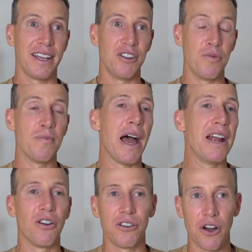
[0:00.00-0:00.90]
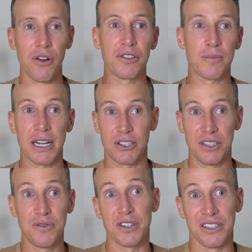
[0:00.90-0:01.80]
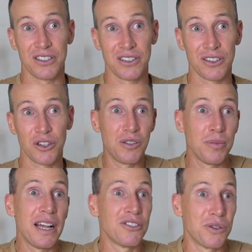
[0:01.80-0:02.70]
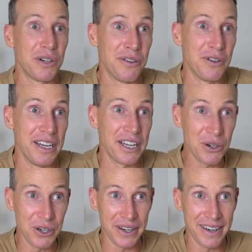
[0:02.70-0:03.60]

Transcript: you may not notice much difference because your blood's already really good.